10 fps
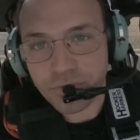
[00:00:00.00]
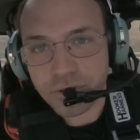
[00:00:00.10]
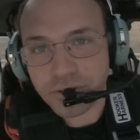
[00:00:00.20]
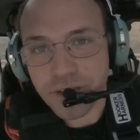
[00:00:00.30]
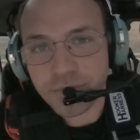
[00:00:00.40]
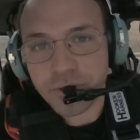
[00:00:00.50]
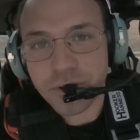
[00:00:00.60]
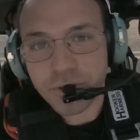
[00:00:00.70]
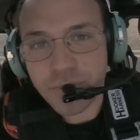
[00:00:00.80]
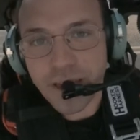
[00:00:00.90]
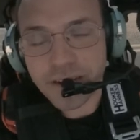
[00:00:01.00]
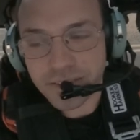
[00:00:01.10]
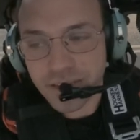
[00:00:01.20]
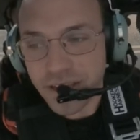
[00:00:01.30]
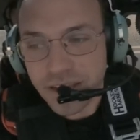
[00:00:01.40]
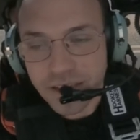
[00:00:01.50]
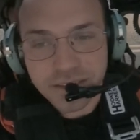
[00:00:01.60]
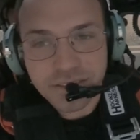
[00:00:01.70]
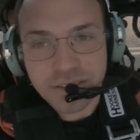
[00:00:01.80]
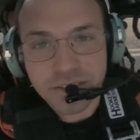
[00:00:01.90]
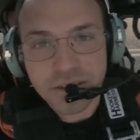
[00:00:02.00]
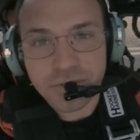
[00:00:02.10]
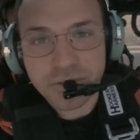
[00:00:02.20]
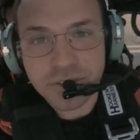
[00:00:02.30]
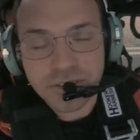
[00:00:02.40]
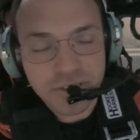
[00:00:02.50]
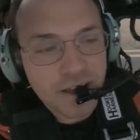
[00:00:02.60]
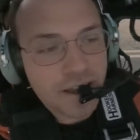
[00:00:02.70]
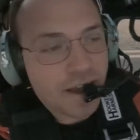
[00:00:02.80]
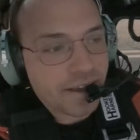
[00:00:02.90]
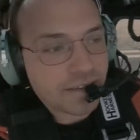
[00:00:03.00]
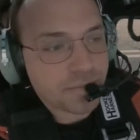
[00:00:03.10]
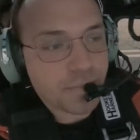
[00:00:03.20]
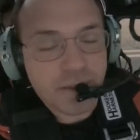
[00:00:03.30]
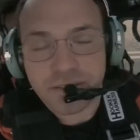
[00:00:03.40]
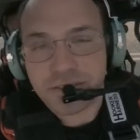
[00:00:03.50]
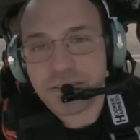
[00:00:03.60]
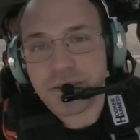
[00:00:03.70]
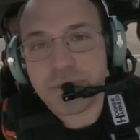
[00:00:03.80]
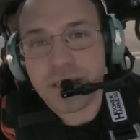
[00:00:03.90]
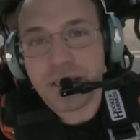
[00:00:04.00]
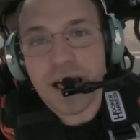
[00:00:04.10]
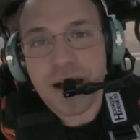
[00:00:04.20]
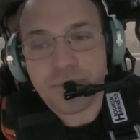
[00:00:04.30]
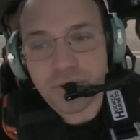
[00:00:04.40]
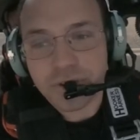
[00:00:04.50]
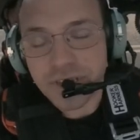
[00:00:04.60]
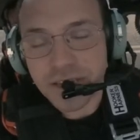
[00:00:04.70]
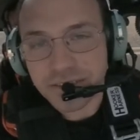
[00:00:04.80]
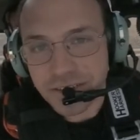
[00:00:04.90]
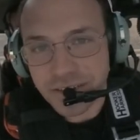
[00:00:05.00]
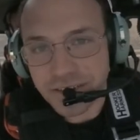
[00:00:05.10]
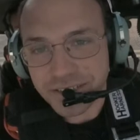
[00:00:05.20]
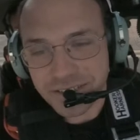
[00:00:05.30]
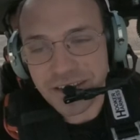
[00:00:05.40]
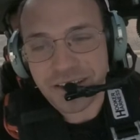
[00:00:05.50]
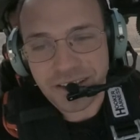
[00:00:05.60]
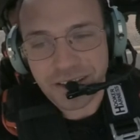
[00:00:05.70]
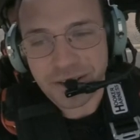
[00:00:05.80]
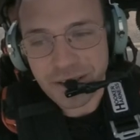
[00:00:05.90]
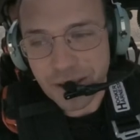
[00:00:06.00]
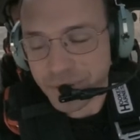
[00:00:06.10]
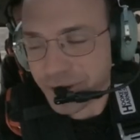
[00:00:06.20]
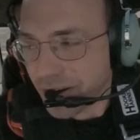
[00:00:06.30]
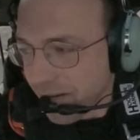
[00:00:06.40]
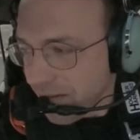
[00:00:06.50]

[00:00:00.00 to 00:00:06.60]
the first time to do aerobatics, kind of see the differences. I expect this is going to be a lot more intense than it is in a helicopter.